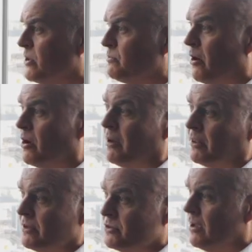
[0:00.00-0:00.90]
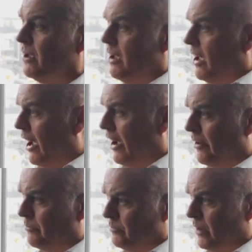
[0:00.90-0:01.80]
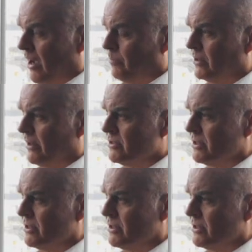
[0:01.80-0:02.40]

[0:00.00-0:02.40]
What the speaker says: We spoke about this a couple of days